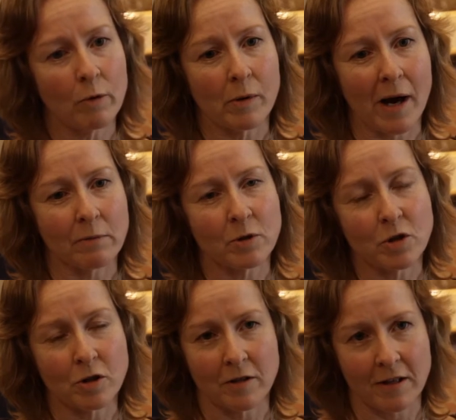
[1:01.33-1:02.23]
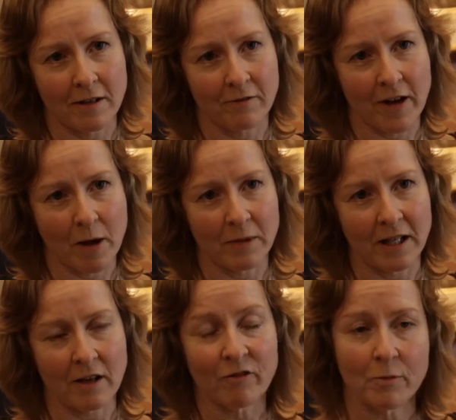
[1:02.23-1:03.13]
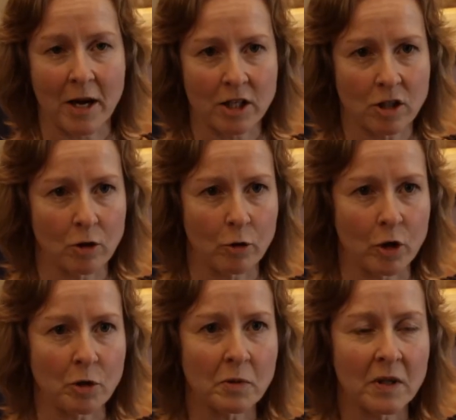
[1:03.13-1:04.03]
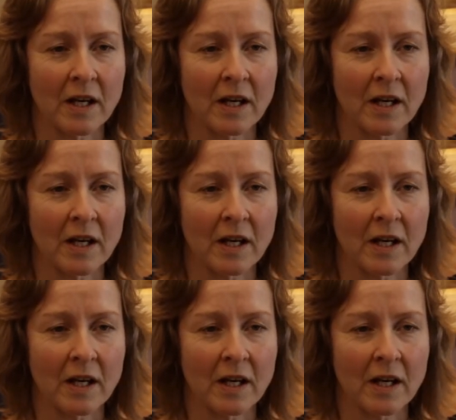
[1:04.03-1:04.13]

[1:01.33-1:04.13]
able to do the family information group